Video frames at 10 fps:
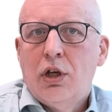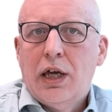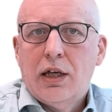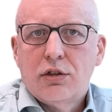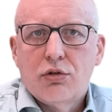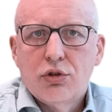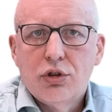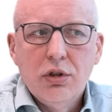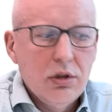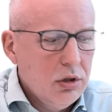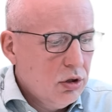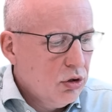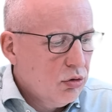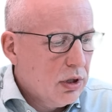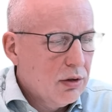as a consultant,
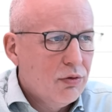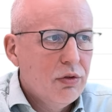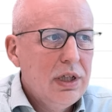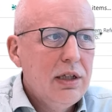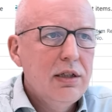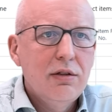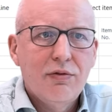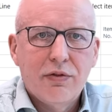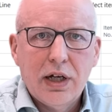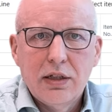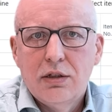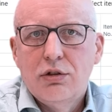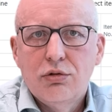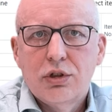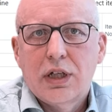you can freely define
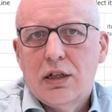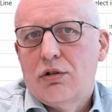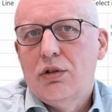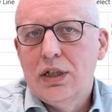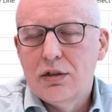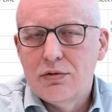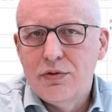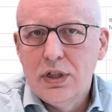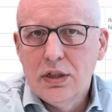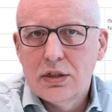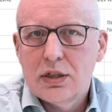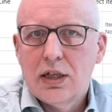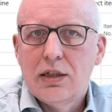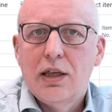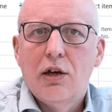those calculated fields,
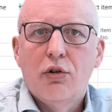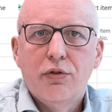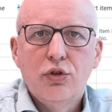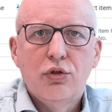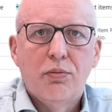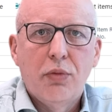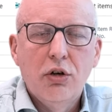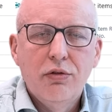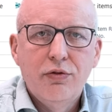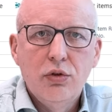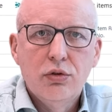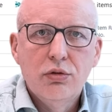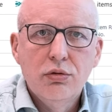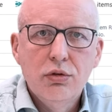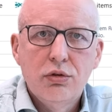and they offer you a powerful
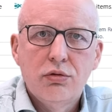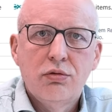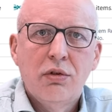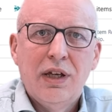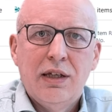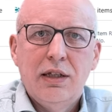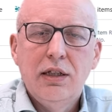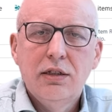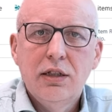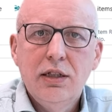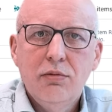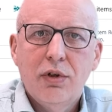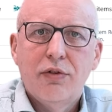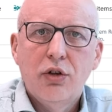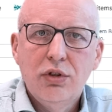tool to easily,
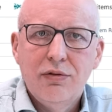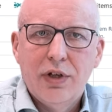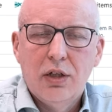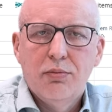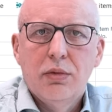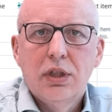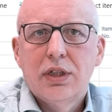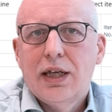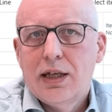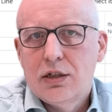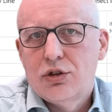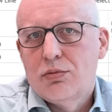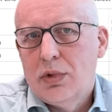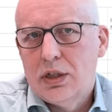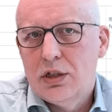without development, add
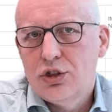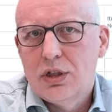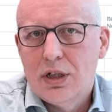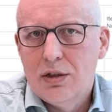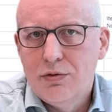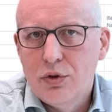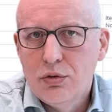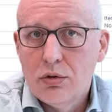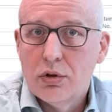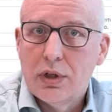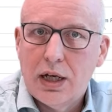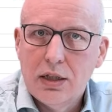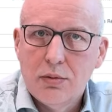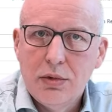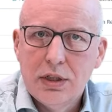some additional info on
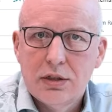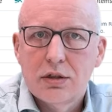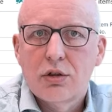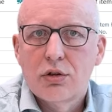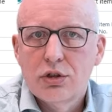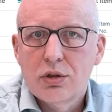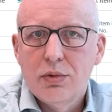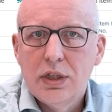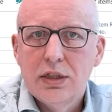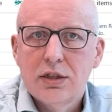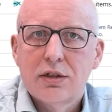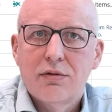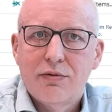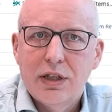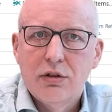item lists, customer lists,
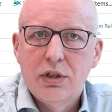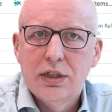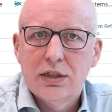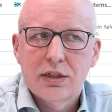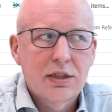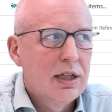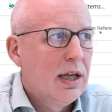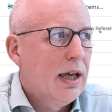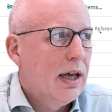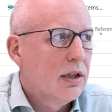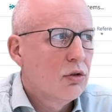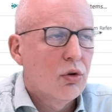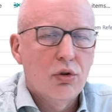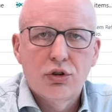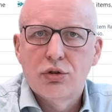vendor lists, and
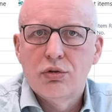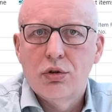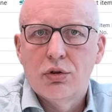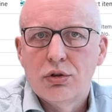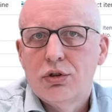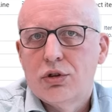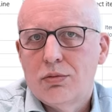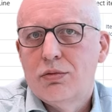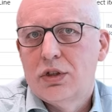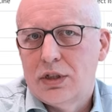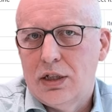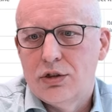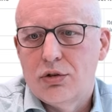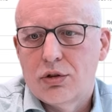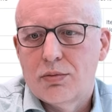also on some sales
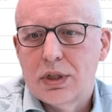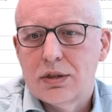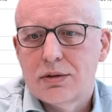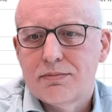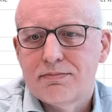documents.